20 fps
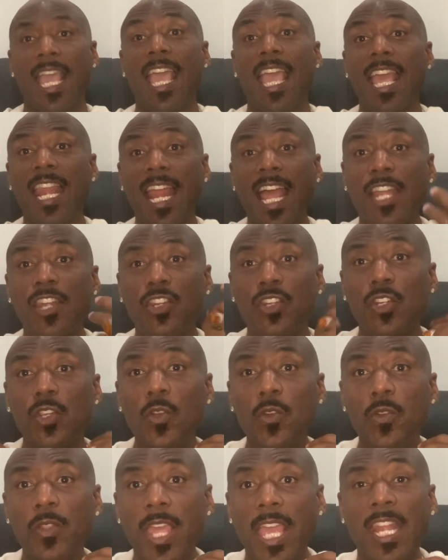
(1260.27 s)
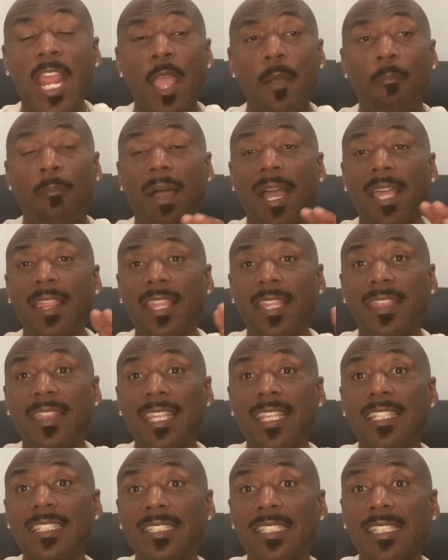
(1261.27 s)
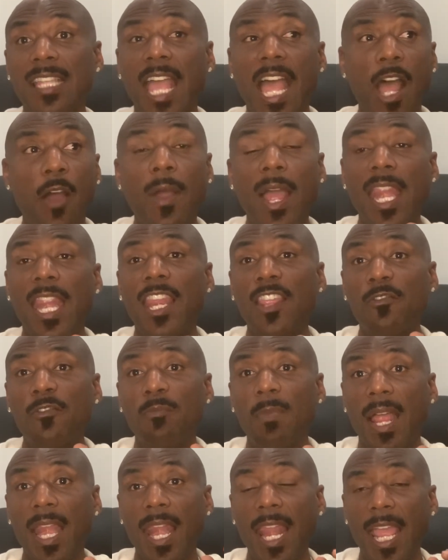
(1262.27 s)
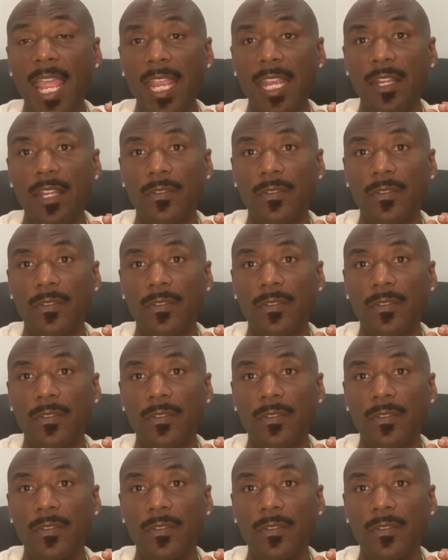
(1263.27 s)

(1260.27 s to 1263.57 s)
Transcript: And I do that by the things how I live my life.